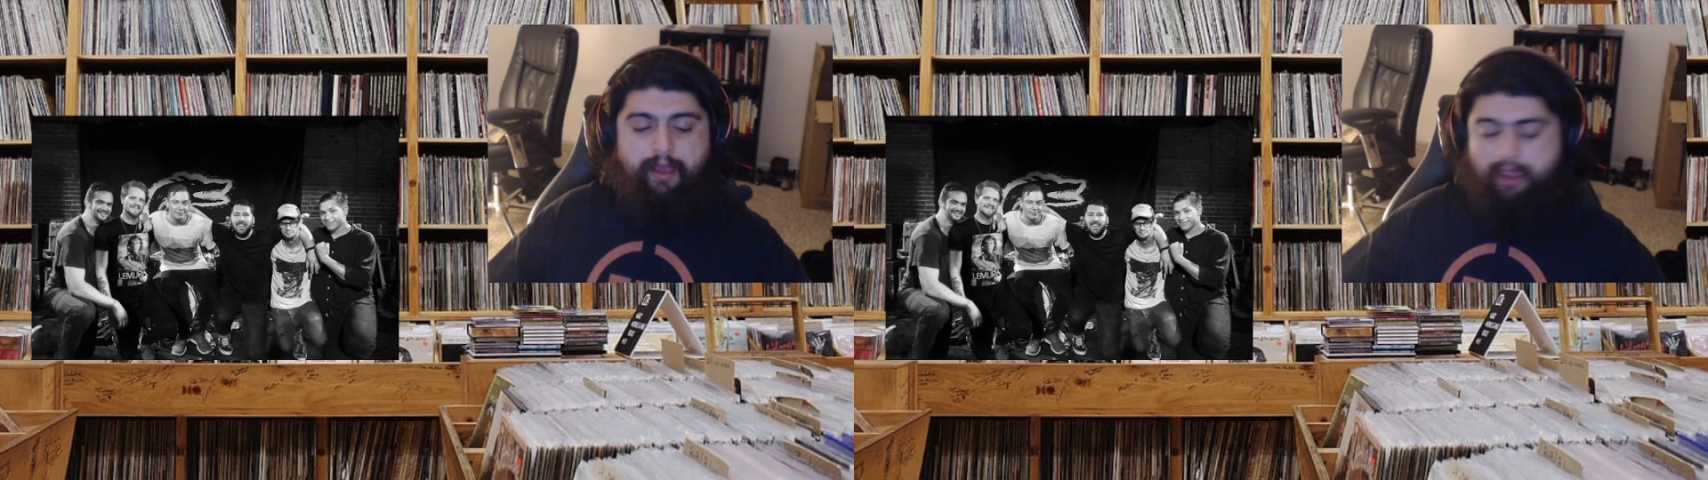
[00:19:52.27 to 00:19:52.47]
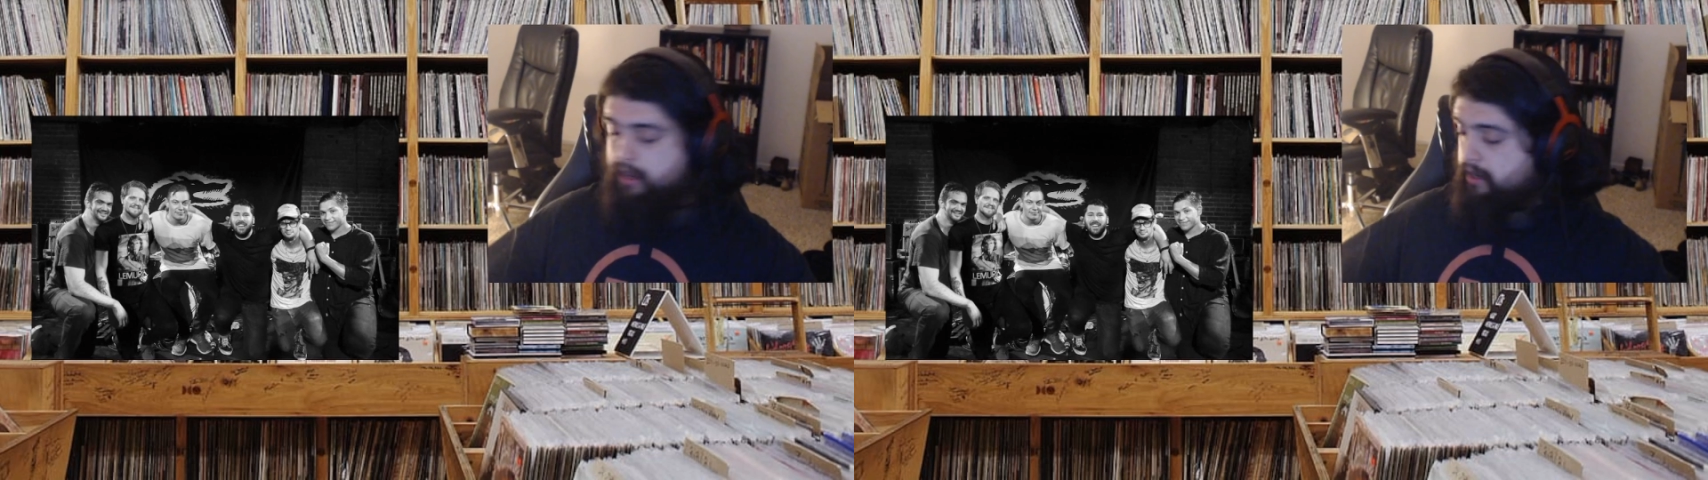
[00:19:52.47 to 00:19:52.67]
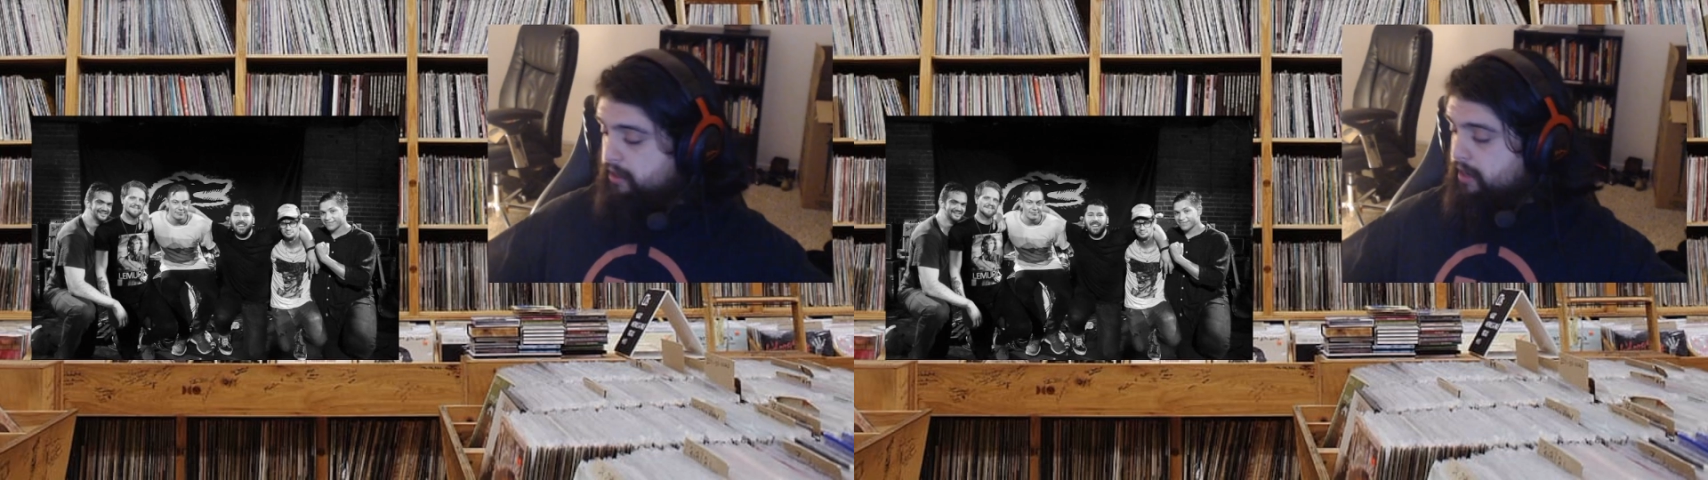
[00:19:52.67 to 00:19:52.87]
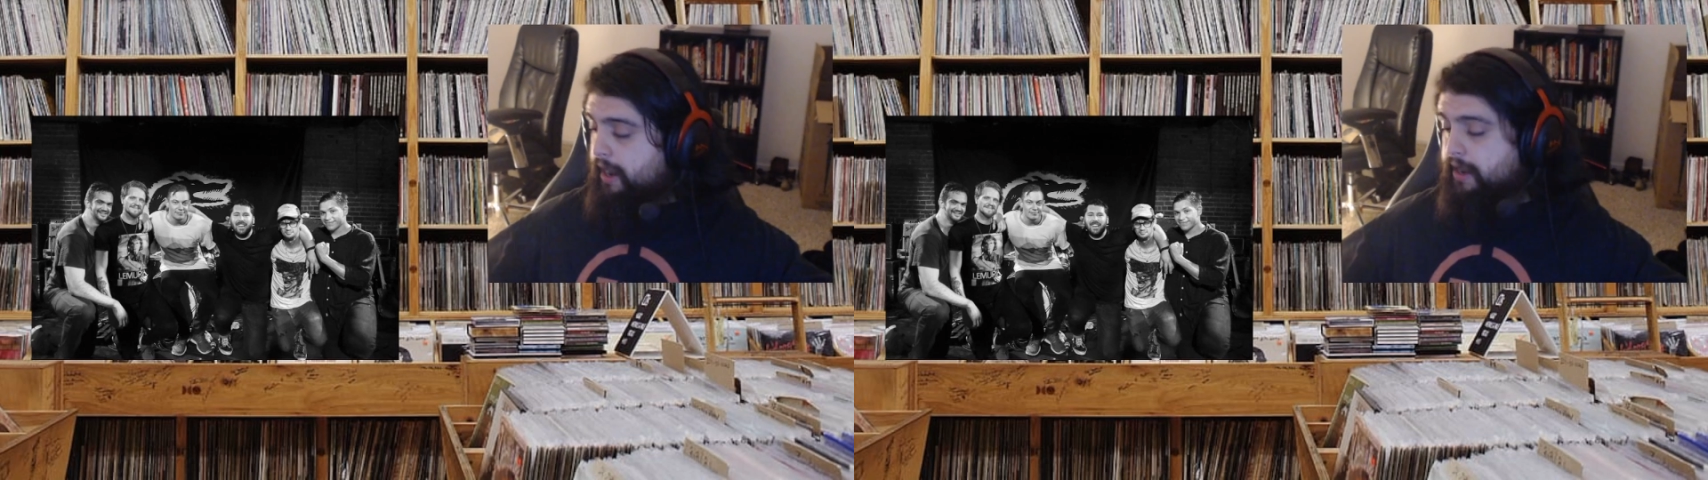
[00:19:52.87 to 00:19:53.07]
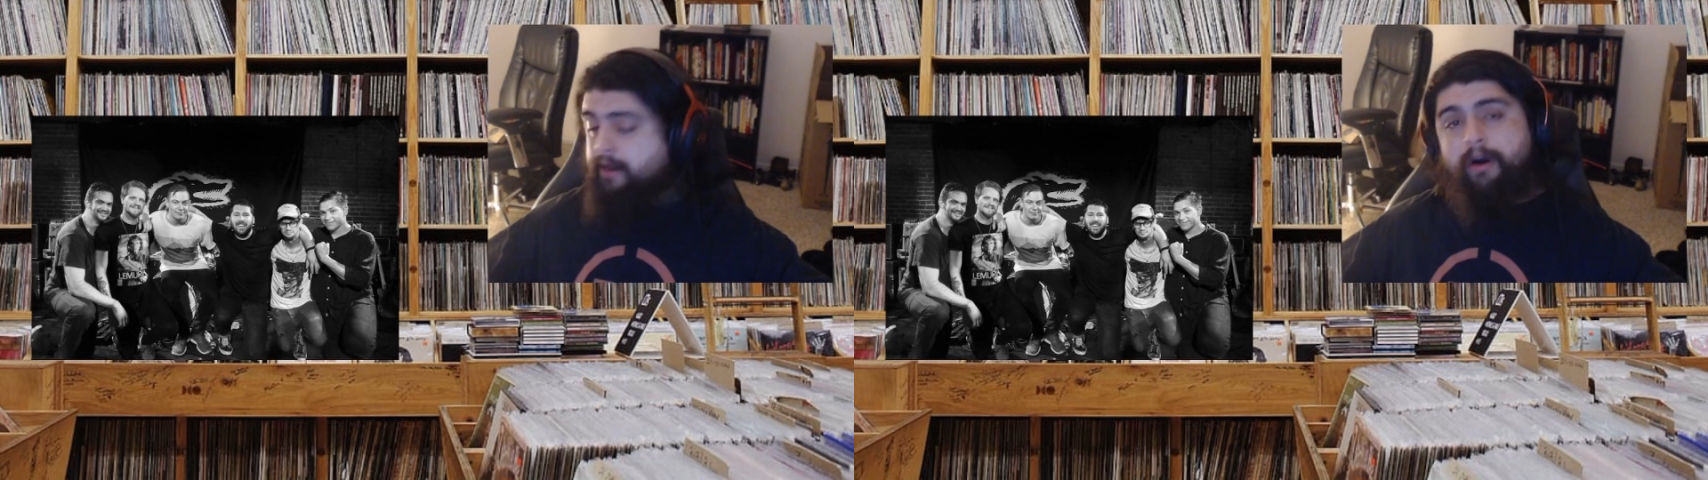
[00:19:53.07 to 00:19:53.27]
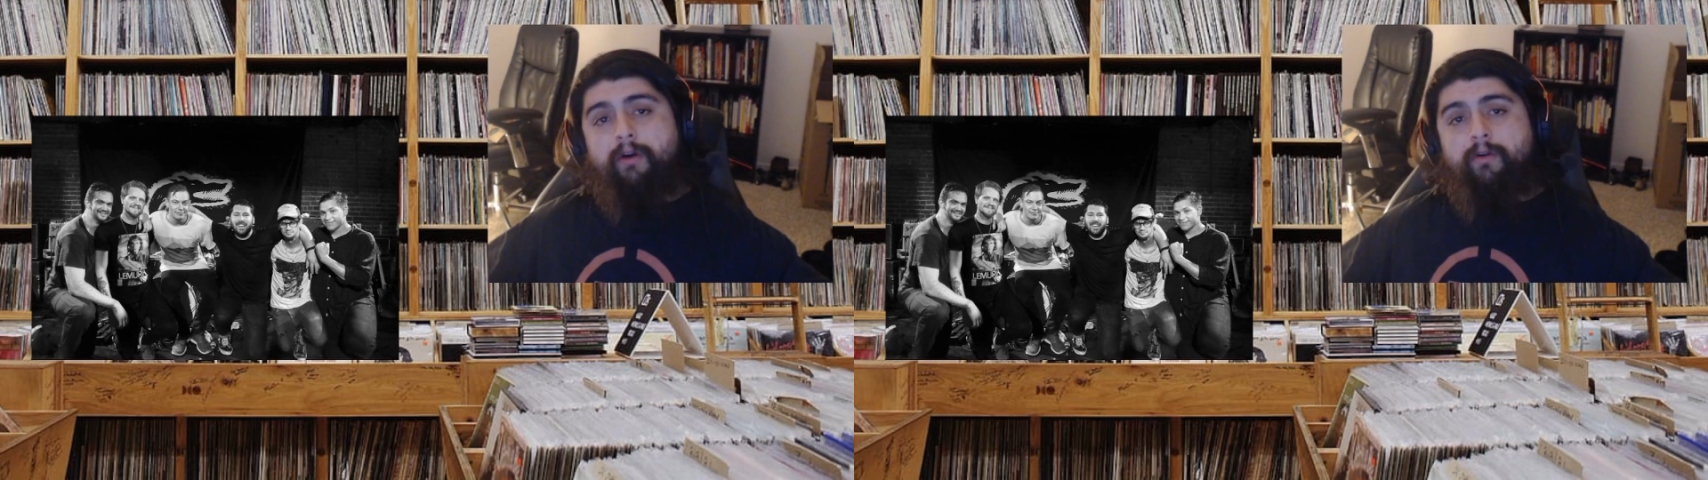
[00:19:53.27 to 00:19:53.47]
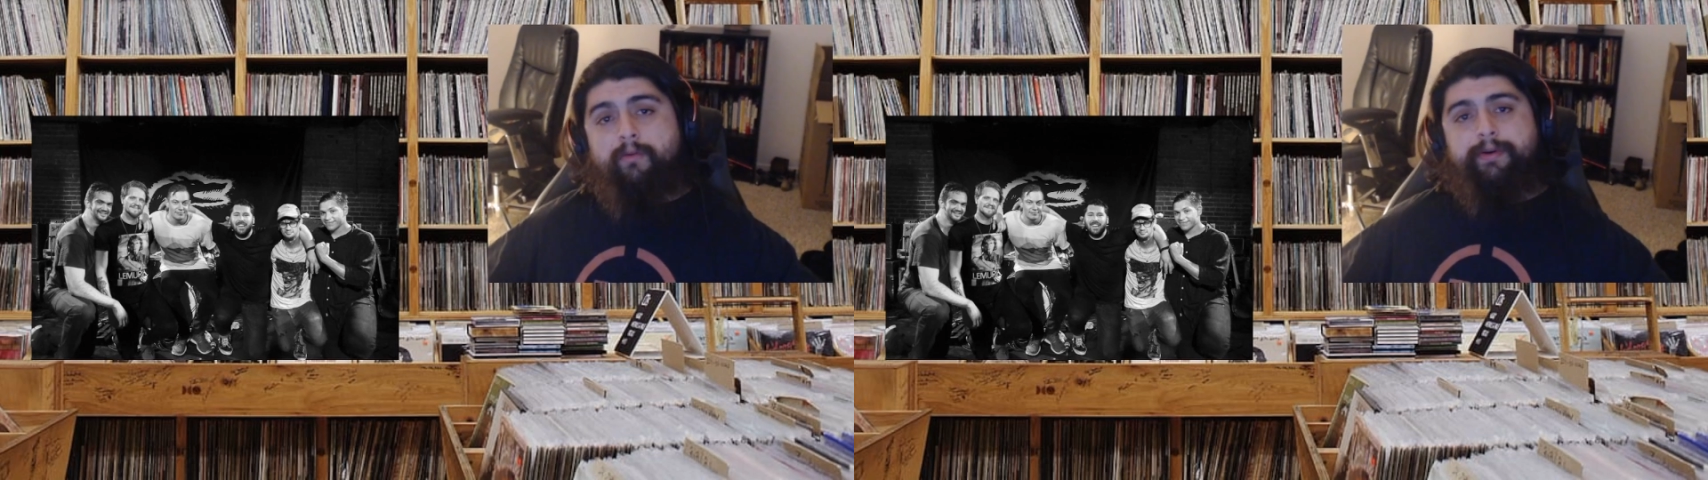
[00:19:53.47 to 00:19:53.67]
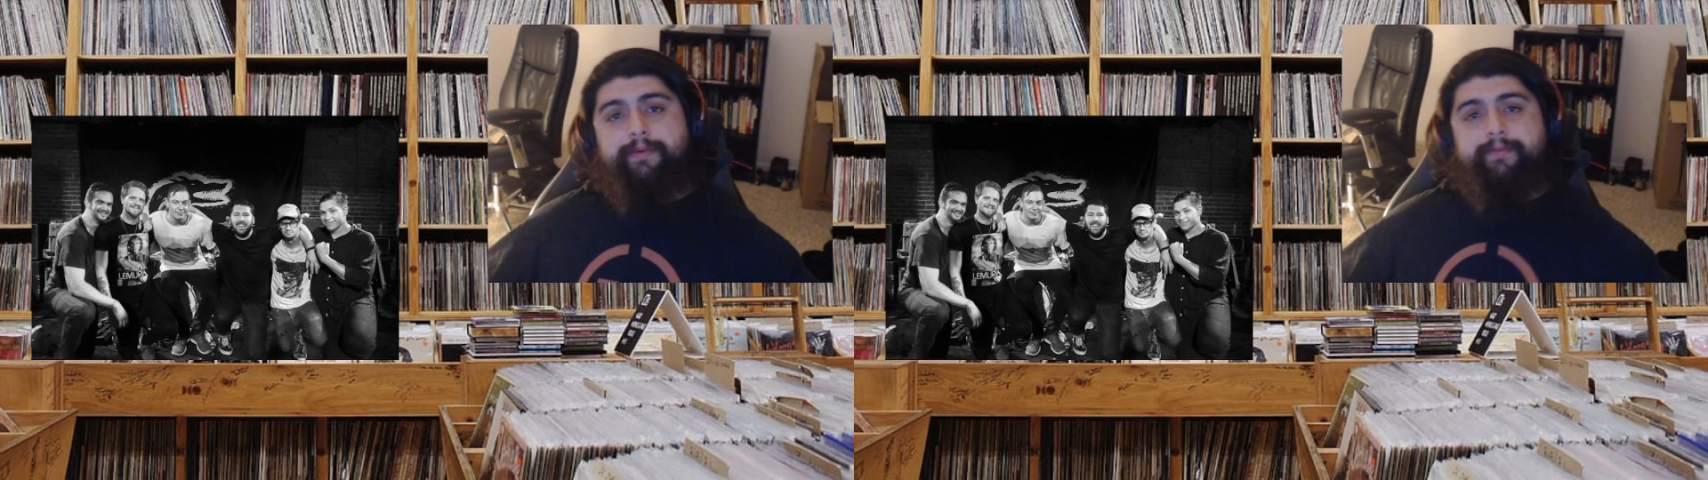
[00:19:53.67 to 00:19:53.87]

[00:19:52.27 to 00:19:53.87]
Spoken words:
And I hope